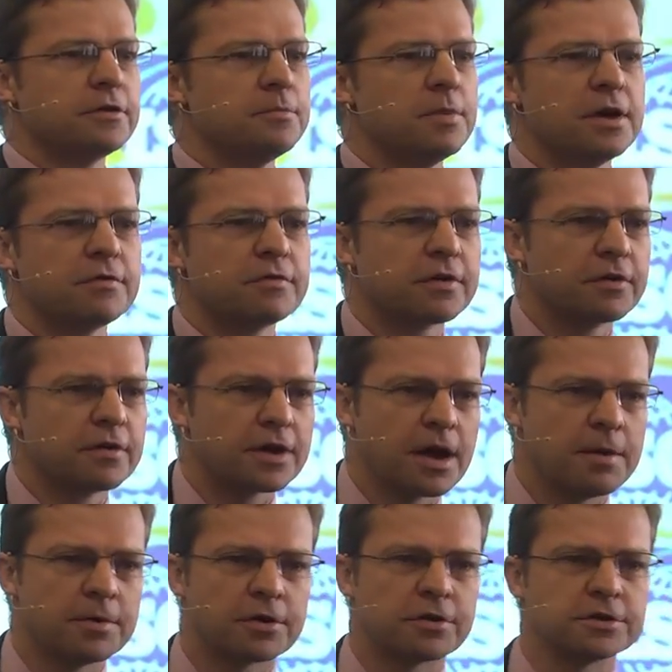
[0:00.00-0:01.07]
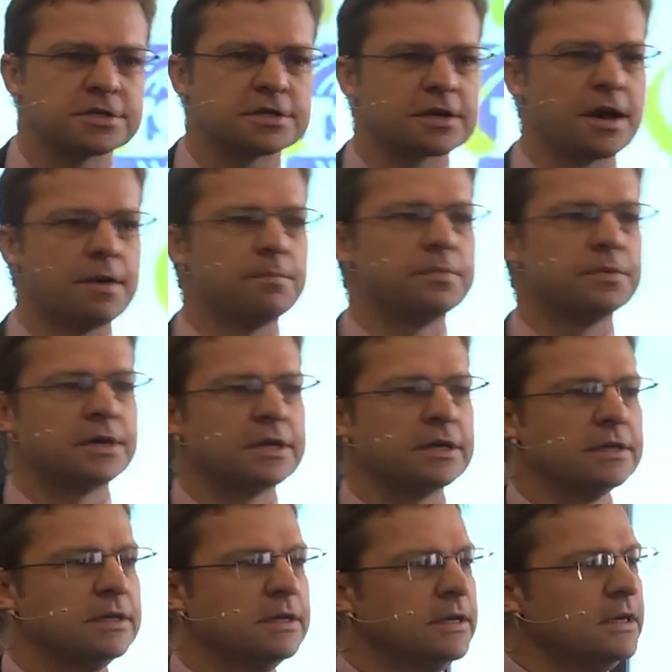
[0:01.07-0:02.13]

you may have come across the company.